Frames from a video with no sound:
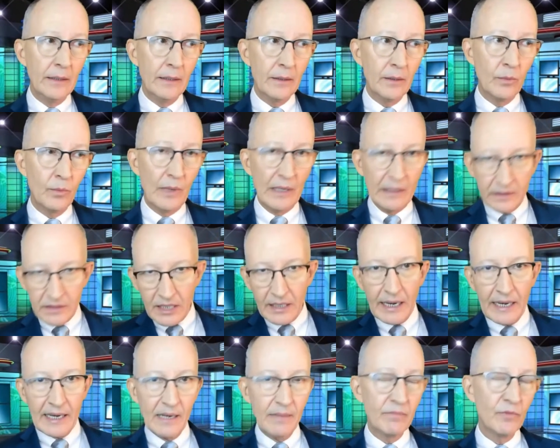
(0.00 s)
while
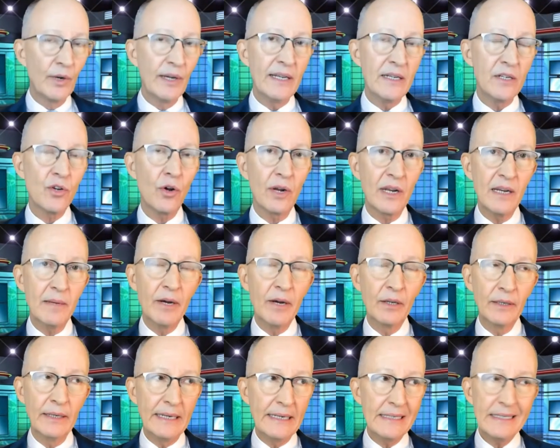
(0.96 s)
today I'm really talking
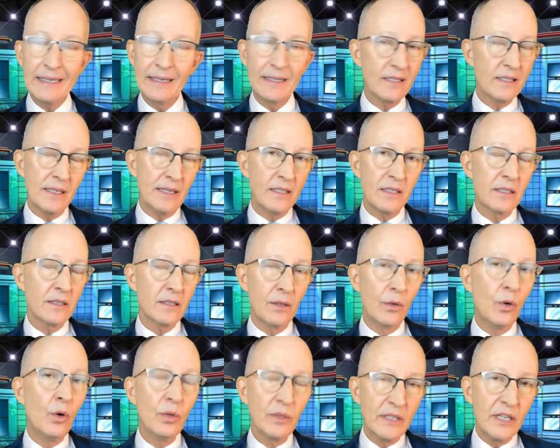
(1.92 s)
about LinkedIn, it's it's the
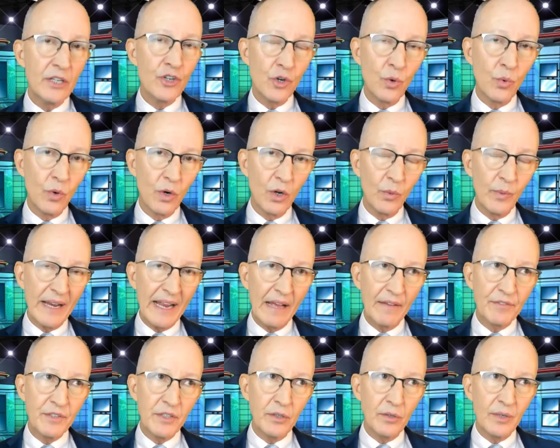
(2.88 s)
whole digital world we
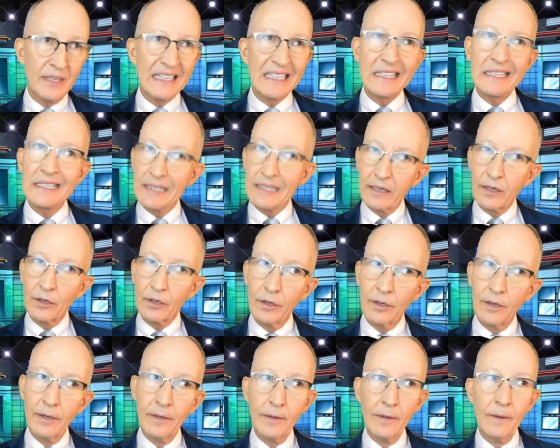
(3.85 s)
have to
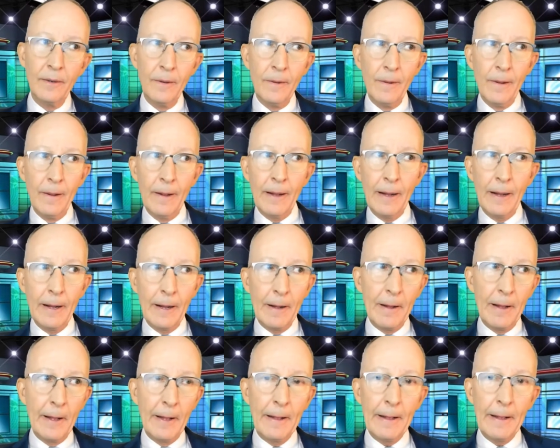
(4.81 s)
consider.
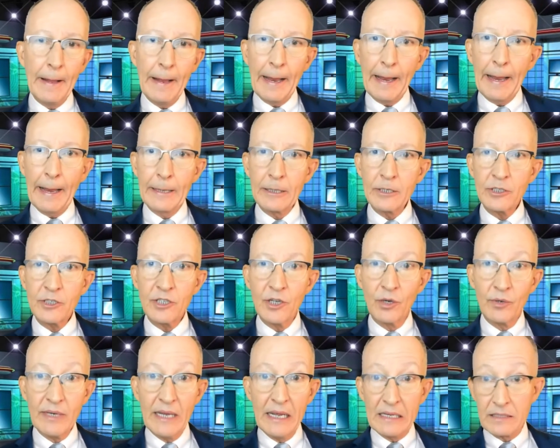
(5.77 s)
Uh, so
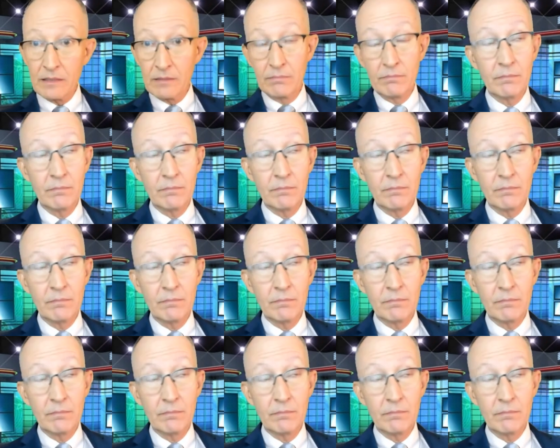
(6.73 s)
yes,